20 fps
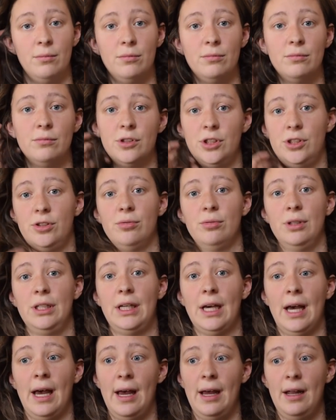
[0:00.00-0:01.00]
which we
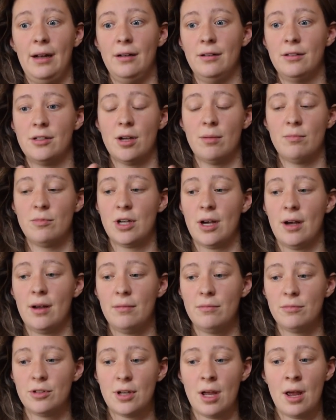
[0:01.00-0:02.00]
can
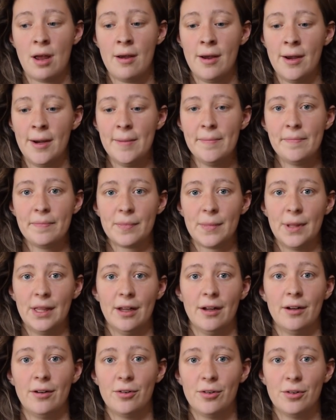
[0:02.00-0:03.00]
sometimes,
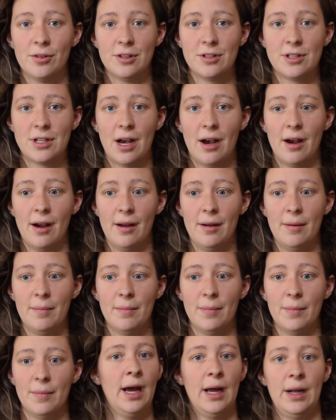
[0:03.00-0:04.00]
not all the
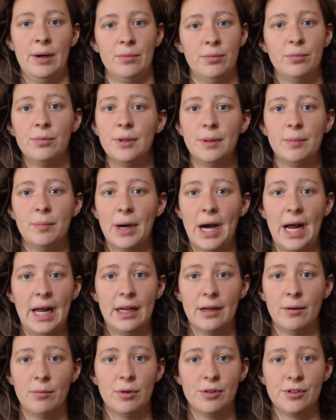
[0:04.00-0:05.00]
time, and we buy
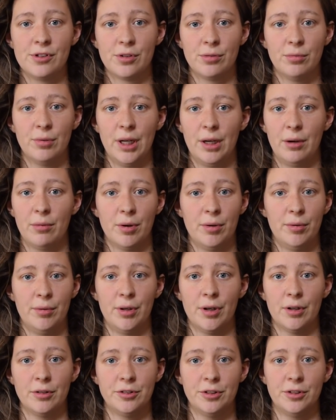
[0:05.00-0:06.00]
it once a week when we
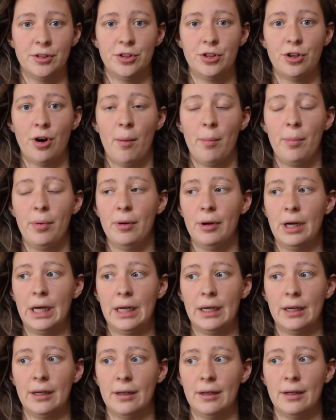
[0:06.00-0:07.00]
go to the shop,
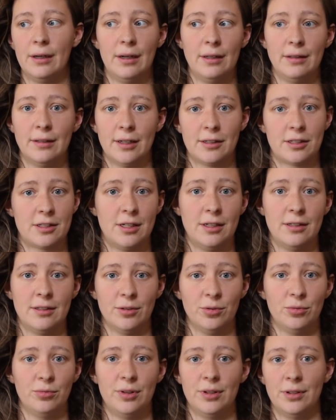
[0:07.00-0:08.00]
and that's it.
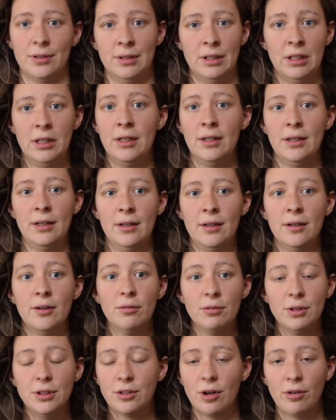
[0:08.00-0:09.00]
And
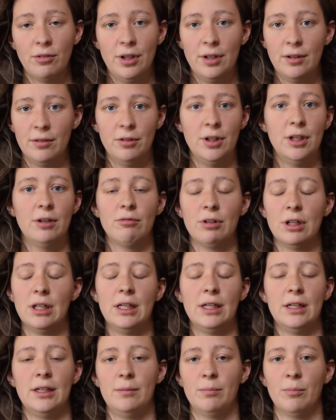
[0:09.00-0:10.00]
we don't really
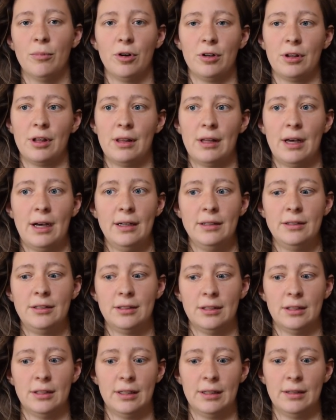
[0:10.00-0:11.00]
eat more than that,
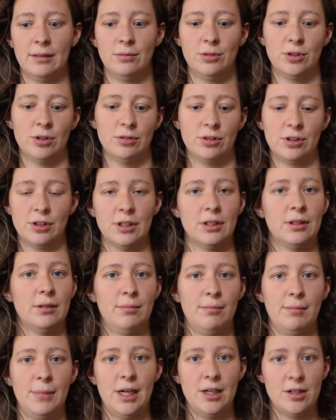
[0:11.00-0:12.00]
so it's not a
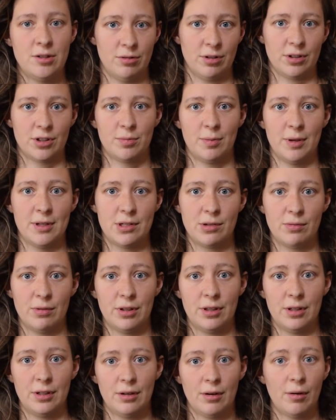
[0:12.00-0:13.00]
major expense
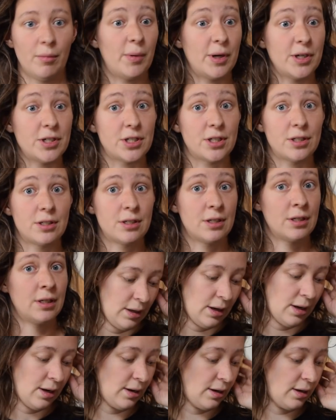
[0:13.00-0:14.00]
within our budget.
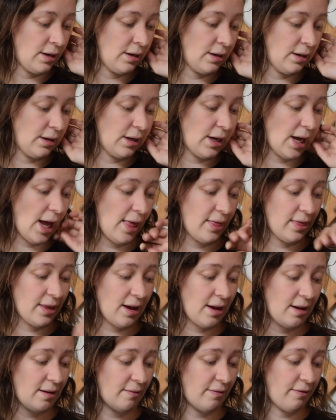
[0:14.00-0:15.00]
And
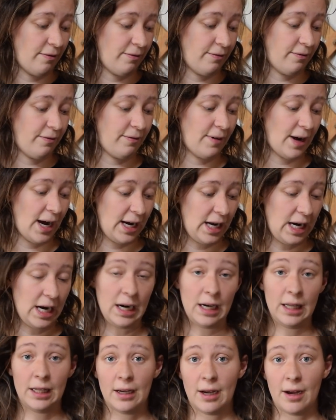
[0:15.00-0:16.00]
then
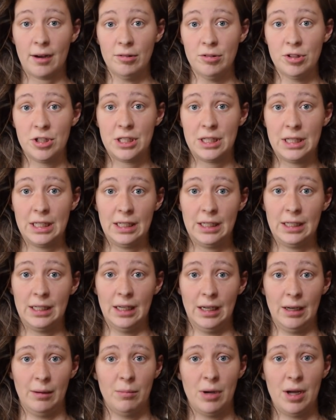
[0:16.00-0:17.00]
finally, I was
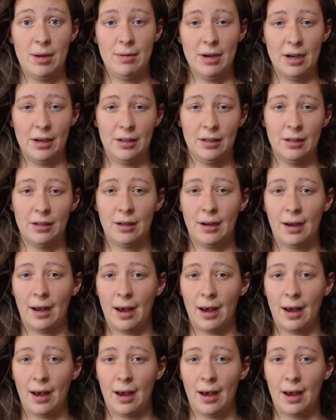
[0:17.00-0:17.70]
thinking maybe I can